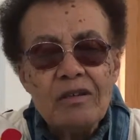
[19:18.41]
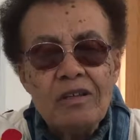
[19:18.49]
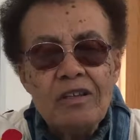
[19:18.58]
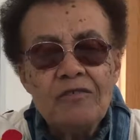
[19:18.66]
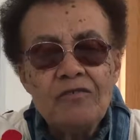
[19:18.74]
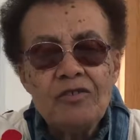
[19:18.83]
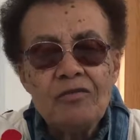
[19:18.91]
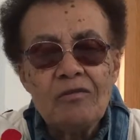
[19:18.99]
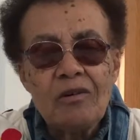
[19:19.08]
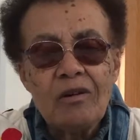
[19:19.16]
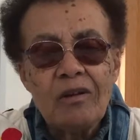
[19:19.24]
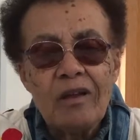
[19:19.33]
gives you
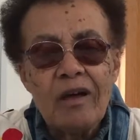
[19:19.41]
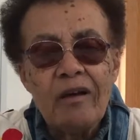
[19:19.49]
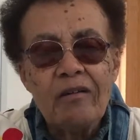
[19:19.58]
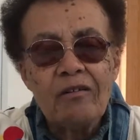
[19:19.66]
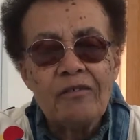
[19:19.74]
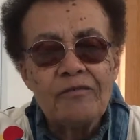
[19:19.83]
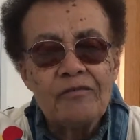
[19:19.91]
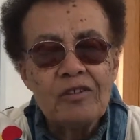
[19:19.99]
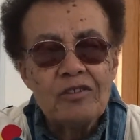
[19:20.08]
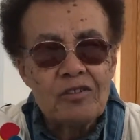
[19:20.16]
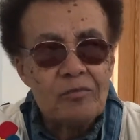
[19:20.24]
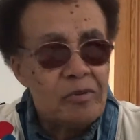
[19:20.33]
a lot of
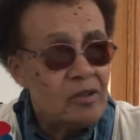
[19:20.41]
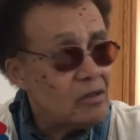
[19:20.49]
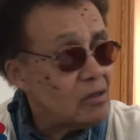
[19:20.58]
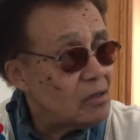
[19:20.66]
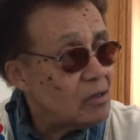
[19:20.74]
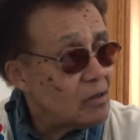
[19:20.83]
discipline,